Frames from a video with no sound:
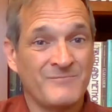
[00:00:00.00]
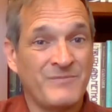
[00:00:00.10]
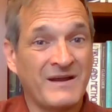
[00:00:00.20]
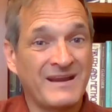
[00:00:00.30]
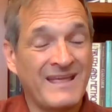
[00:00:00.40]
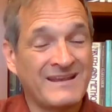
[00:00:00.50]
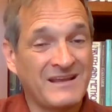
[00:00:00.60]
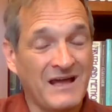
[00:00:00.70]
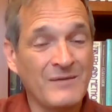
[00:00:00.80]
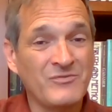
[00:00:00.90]
but
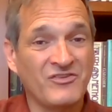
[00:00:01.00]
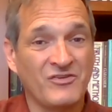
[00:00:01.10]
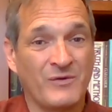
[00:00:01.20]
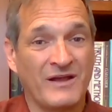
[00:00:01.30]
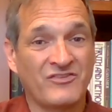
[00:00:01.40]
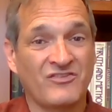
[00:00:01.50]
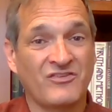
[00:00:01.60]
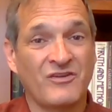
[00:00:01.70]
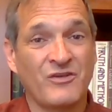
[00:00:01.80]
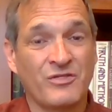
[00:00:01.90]
it comes to
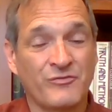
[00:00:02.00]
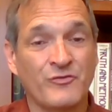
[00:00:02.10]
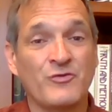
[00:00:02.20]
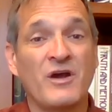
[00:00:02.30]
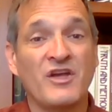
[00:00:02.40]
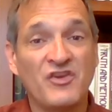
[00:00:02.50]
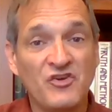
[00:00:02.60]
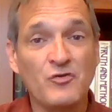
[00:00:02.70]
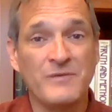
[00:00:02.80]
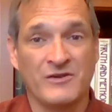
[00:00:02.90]
us through
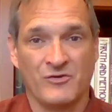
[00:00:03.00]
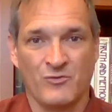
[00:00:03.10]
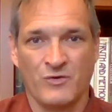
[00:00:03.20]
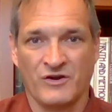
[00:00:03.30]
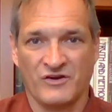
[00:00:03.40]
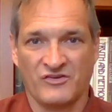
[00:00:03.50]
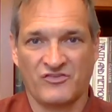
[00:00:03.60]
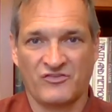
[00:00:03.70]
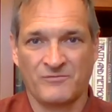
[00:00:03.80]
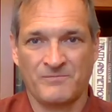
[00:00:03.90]
human
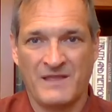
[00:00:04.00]
words.